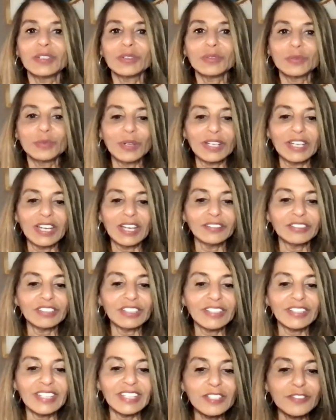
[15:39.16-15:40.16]

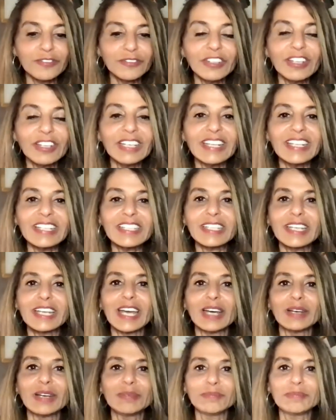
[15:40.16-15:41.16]
whenever these feelings
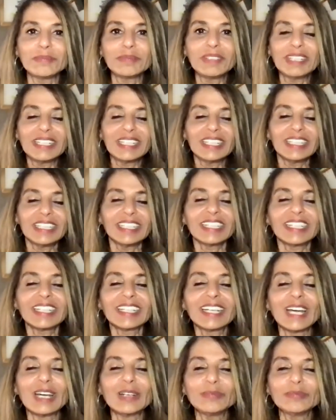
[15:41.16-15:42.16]
come
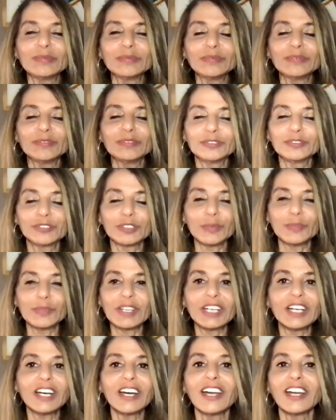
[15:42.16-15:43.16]
from the
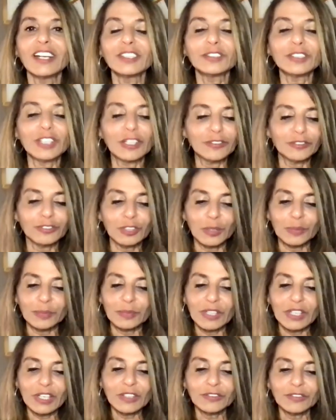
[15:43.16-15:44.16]
heart and
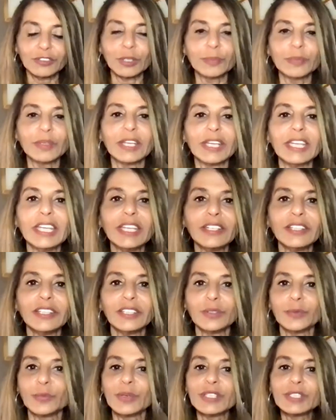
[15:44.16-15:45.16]
from the
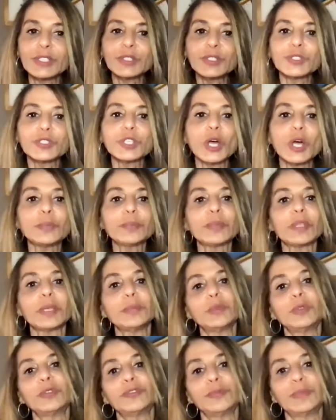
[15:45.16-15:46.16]
inner. We stop the
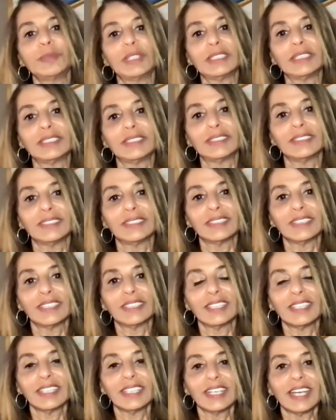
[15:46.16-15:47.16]
movement.
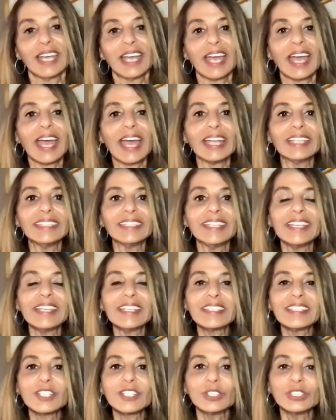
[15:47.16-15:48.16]
And
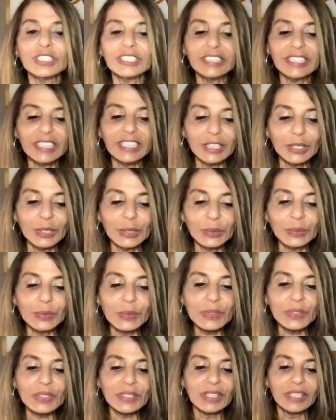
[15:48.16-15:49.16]
this
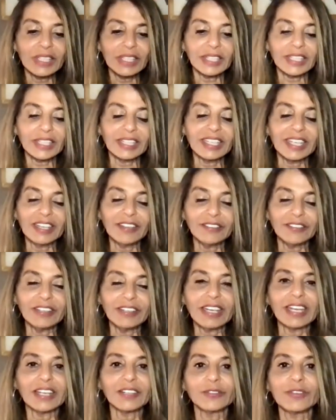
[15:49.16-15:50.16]
continuous
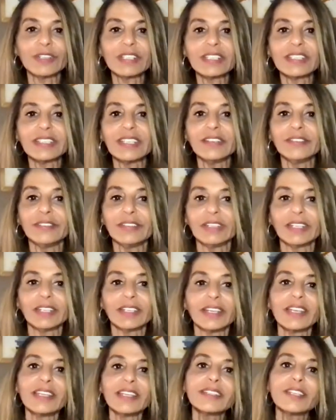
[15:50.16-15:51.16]
giving and
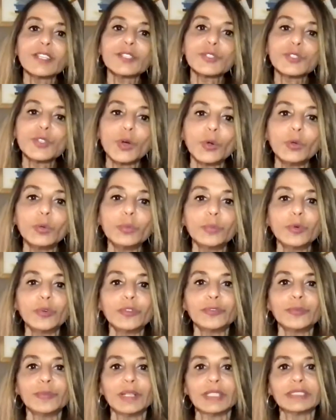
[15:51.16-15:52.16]
receiving is a soul
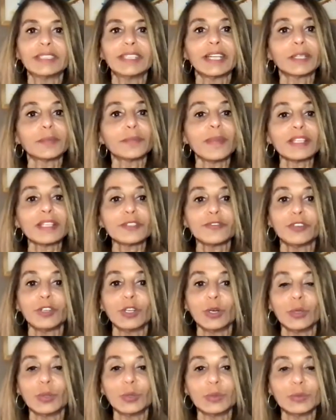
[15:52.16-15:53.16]
movement that must
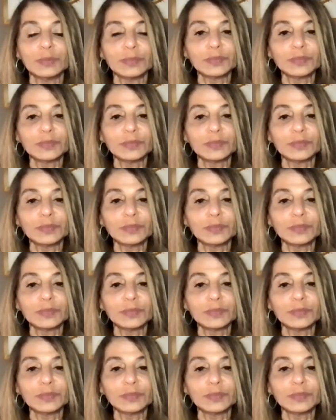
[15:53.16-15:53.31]
flow.